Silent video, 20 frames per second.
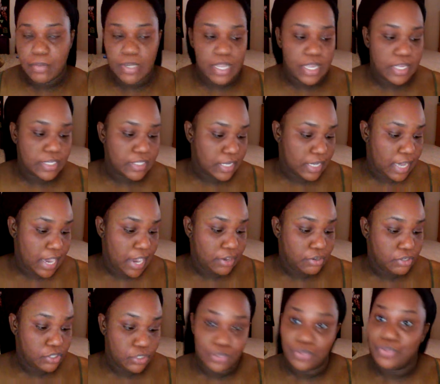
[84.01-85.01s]
because it
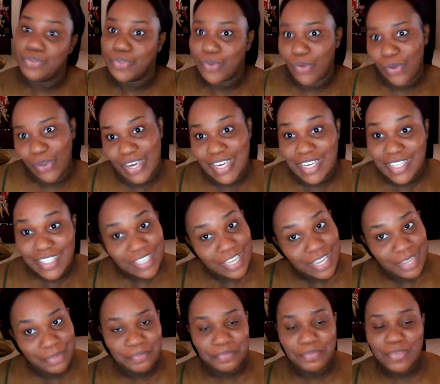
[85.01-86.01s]
caters to oily
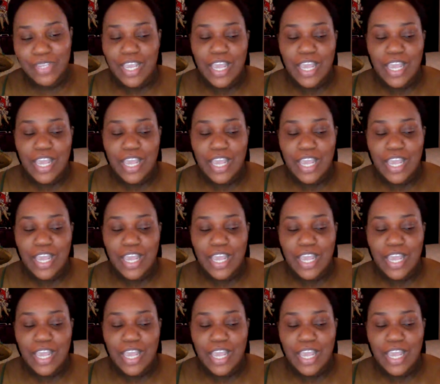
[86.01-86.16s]
skin.